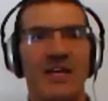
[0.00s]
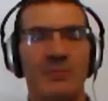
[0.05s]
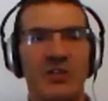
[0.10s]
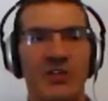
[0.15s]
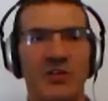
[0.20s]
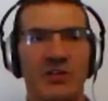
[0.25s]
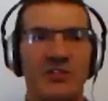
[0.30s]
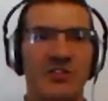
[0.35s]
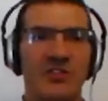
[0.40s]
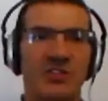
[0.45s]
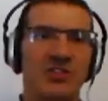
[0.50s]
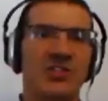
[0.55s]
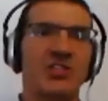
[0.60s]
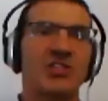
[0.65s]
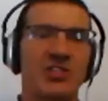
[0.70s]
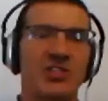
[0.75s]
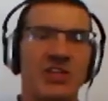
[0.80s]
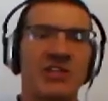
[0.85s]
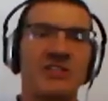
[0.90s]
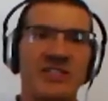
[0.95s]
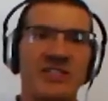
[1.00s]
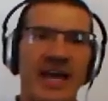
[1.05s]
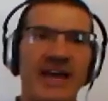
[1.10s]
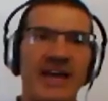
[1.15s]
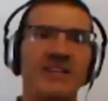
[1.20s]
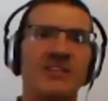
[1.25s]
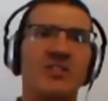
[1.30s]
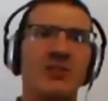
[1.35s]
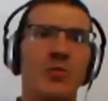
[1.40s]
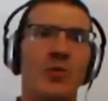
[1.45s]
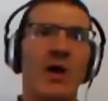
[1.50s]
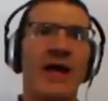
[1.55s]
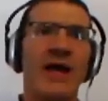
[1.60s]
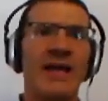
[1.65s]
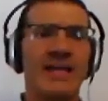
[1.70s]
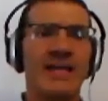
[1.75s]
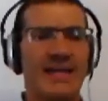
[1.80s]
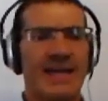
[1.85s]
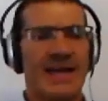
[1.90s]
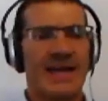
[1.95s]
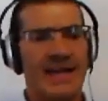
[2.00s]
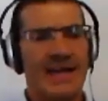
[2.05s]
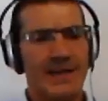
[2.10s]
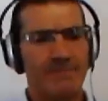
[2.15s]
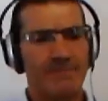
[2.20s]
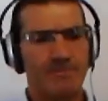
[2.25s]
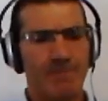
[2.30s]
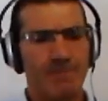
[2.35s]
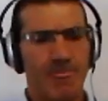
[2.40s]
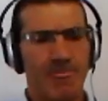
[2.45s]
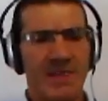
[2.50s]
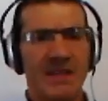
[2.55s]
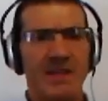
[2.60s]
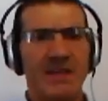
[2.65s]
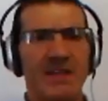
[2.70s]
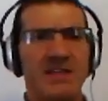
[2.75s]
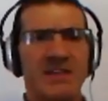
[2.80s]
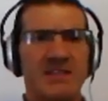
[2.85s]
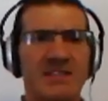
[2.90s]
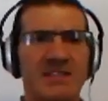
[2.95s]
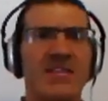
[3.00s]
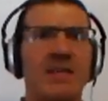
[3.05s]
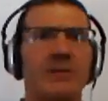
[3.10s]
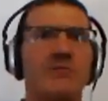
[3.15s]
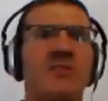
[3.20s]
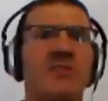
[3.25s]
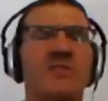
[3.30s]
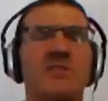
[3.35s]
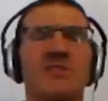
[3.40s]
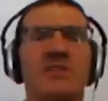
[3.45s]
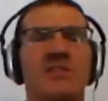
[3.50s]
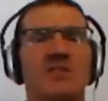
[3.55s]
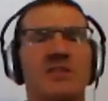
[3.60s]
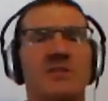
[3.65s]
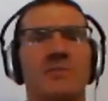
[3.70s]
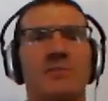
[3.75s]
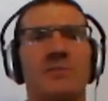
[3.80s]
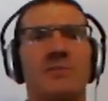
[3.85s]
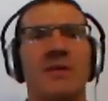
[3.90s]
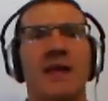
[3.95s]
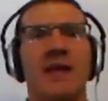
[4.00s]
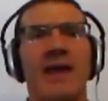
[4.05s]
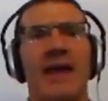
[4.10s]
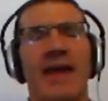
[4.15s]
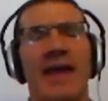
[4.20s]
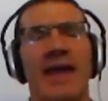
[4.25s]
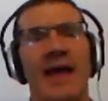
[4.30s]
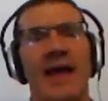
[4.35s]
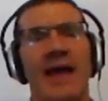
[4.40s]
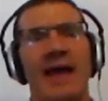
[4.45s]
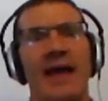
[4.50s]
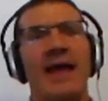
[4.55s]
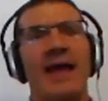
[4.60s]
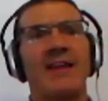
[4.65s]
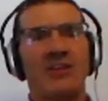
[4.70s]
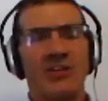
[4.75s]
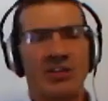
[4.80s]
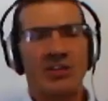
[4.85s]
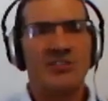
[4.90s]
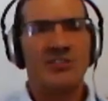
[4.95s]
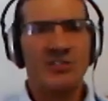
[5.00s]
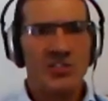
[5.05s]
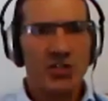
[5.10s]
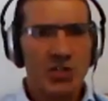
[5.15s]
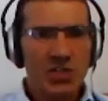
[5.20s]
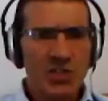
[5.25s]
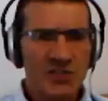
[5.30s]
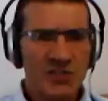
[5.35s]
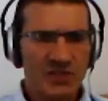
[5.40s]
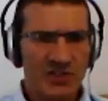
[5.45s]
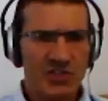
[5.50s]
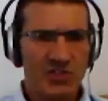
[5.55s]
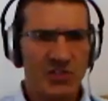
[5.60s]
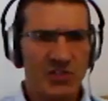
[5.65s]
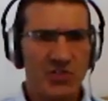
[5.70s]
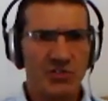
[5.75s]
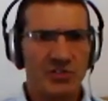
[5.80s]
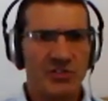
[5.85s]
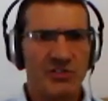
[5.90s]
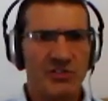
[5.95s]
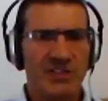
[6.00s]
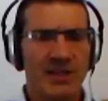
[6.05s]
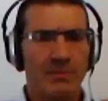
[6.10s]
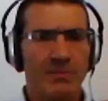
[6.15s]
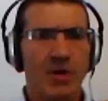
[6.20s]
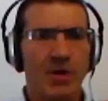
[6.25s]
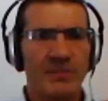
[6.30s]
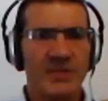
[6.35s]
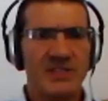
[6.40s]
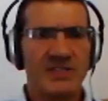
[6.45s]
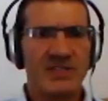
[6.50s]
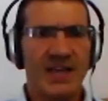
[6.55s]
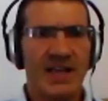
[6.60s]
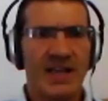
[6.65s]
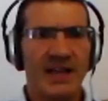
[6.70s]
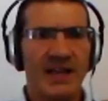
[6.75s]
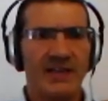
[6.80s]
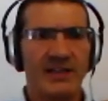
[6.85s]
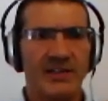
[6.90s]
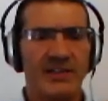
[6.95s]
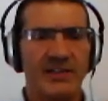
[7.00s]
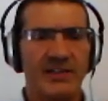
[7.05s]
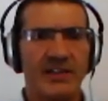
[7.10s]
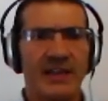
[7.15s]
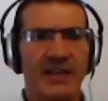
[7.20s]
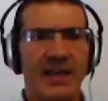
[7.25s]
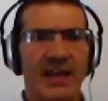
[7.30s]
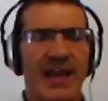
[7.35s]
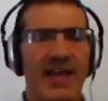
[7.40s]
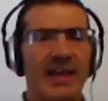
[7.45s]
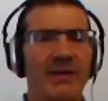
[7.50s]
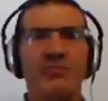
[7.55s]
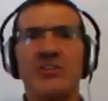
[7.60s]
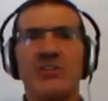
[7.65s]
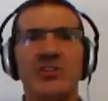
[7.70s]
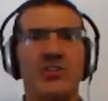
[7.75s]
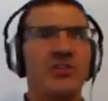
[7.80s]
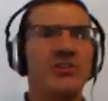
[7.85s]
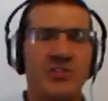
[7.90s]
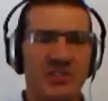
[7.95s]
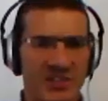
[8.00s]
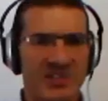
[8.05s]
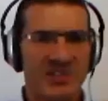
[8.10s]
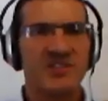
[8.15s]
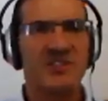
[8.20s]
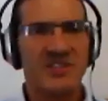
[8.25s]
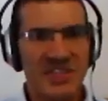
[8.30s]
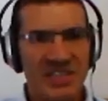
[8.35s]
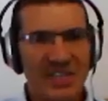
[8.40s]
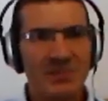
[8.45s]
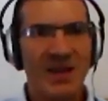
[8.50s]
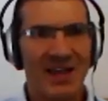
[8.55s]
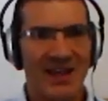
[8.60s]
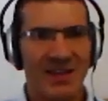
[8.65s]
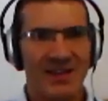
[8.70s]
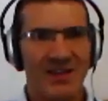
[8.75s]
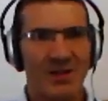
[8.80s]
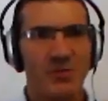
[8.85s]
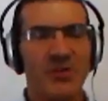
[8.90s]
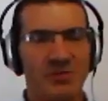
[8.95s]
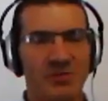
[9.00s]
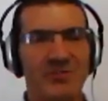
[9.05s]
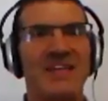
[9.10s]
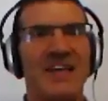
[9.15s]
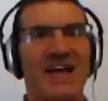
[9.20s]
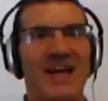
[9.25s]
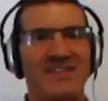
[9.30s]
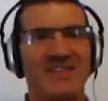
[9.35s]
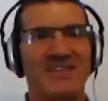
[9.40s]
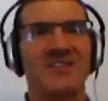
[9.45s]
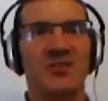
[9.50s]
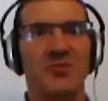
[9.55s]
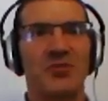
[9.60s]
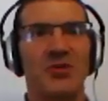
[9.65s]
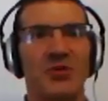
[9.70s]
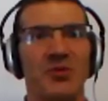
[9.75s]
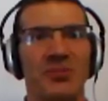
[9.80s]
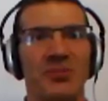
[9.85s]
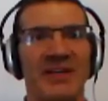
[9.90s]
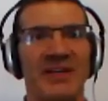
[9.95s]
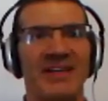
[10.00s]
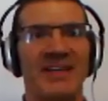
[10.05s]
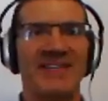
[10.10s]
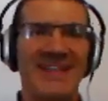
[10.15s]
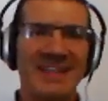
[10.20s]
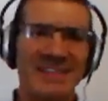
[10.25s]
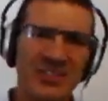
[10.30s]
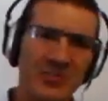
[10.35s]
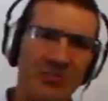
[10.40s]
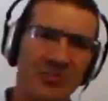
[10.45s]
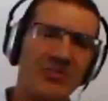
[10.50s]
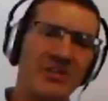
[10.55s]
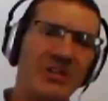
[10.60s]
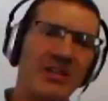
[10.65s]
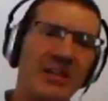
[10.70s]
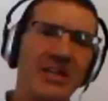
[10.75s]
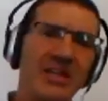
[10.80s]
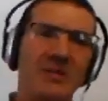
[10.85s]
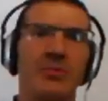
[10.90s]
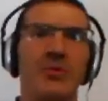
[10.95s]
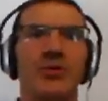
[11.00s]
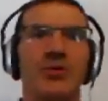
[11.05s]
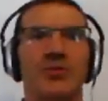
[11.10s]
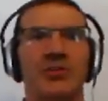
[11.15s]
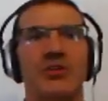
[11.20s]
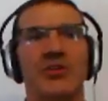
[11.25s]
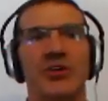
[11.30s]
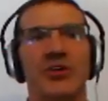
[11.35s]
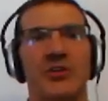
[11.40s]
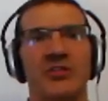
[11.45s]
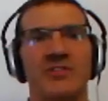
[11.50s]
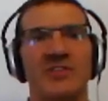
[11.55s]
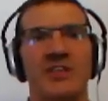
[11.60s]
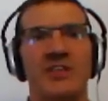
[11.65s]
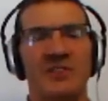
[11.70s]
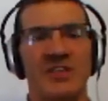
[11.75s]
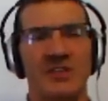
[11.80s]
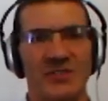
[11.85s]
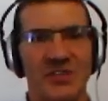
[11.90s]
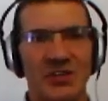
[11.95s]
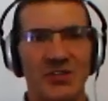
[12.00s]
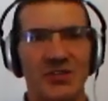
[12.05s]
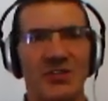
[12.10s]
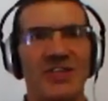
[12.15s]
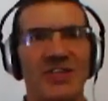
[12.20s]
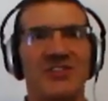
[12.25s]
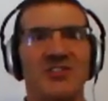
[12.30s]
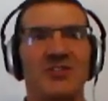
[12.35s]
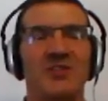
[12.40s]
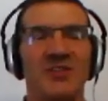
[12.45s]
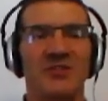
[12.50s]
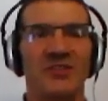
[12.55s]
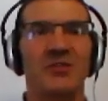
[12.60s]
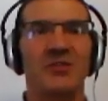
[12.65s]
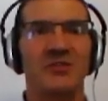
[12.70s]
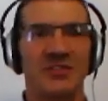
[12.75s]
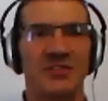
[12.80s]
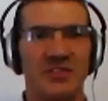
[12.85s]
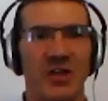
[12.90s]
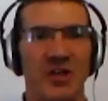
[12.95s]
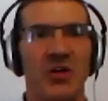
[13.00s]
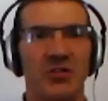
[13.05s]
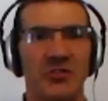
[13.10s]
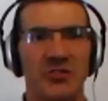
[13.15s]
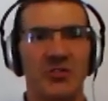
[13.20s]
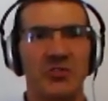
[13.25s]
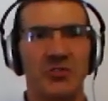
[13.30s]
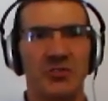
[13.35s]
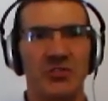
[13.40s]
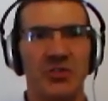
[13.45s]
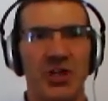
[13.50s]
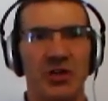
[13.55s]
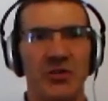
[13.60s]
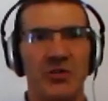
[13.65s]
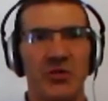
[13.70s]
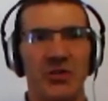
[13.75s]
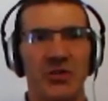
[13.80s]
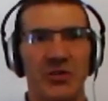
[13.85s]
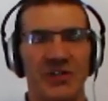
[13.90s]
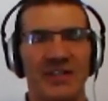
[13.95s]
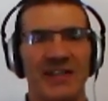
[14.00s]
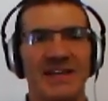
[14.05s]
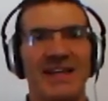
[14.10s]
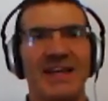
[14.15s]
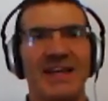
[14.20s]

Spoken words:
because it takes away skepticism and concerns for students that might be targeted, and reduces stigma with regards to wellbeing. And that's a really important concept if you're looking to influence the whole school cohort.